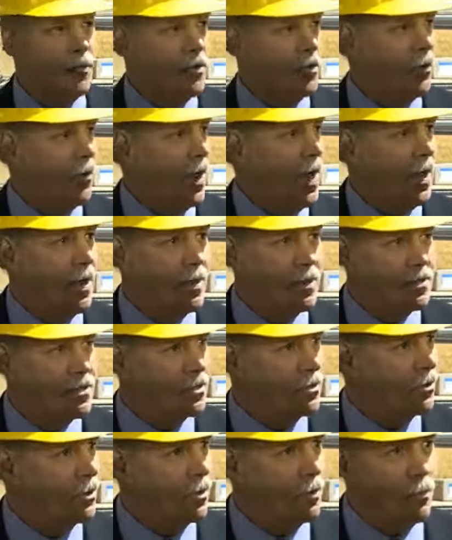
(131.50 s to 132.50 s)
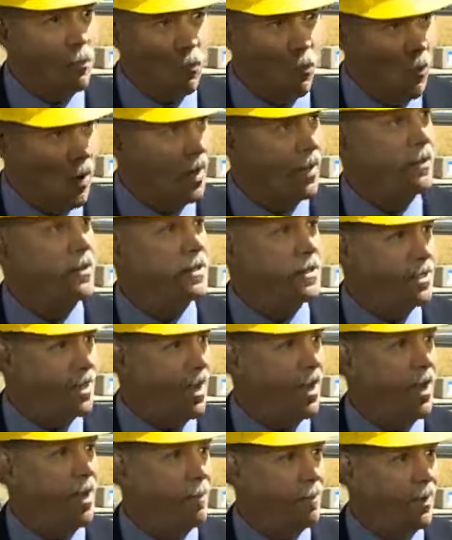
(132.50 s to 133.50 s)
and their anus are one and the
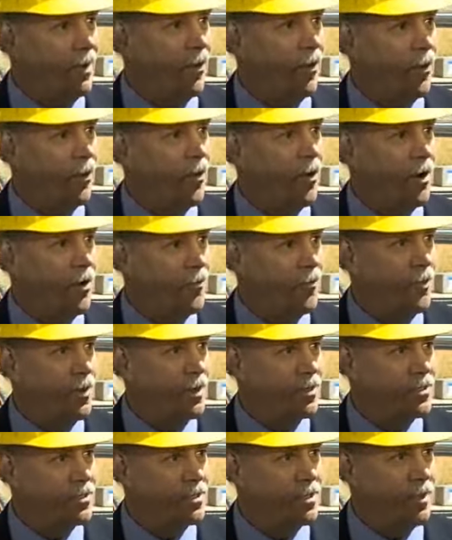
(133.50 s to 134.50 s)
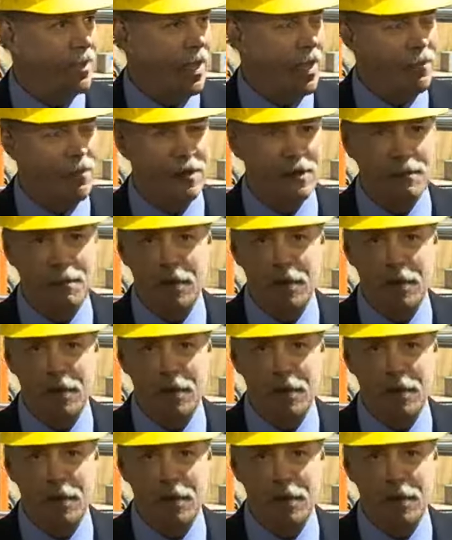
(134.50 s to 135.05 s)
same orifice. They have these